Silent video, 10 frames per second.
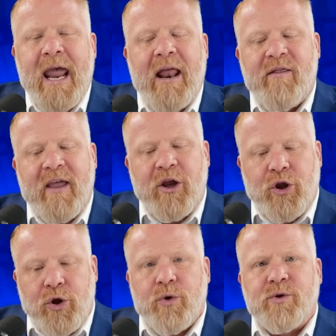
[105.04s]
And they
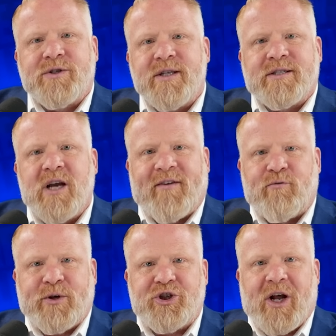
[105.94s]
use this
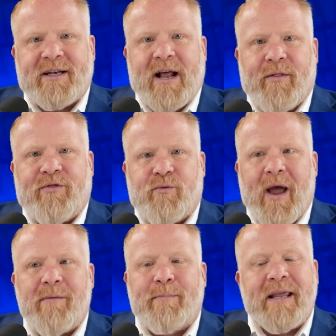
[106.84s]
government shutdown
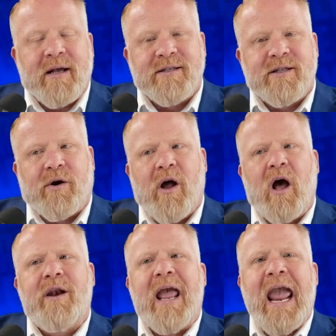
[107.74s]
threat because they're
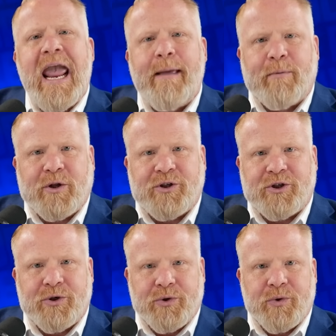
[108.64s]
unable
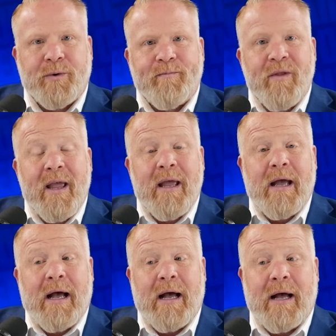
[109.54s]
to
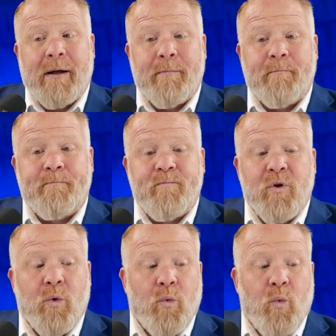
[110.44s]
win
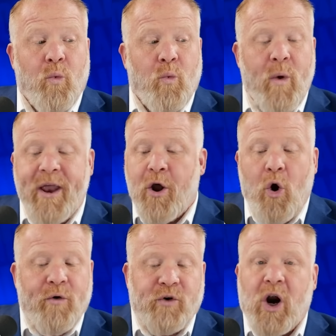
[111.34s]

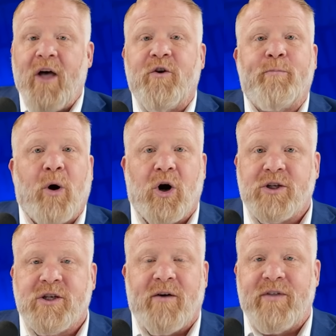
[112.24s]
over other
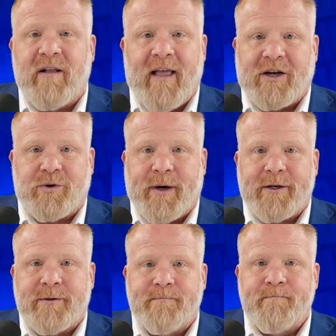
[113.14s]
parts of the
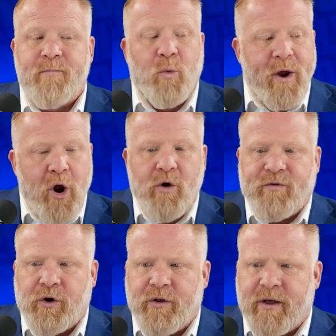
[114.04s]
electorate. Win
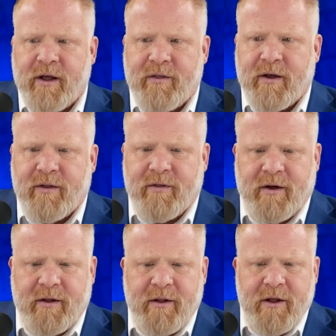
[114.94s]
over
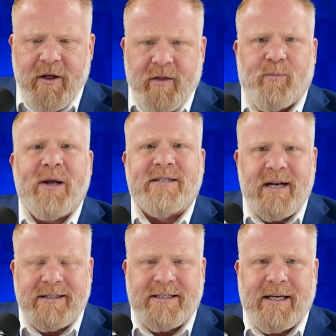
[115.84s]
the
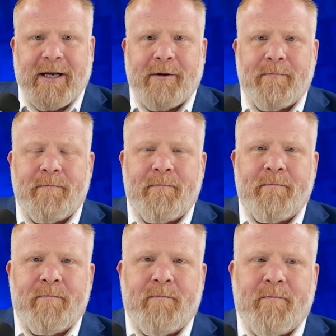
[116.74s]
presidency.
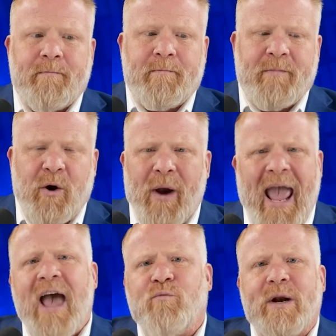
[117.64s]
They don't
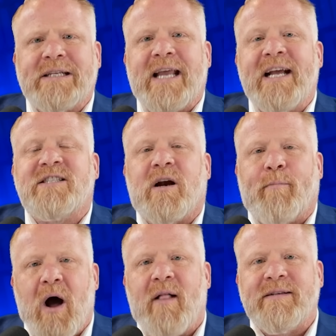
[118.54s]
have what it takes on a
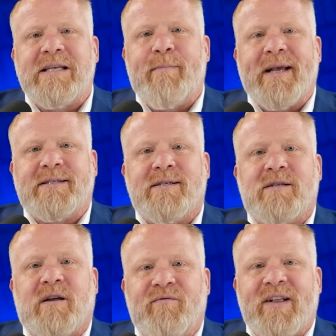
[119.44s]
policy basis
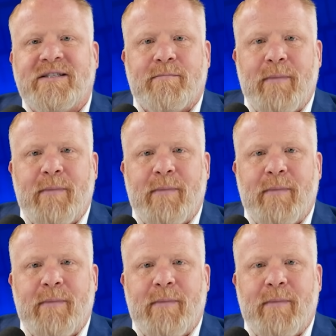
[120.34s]
to convince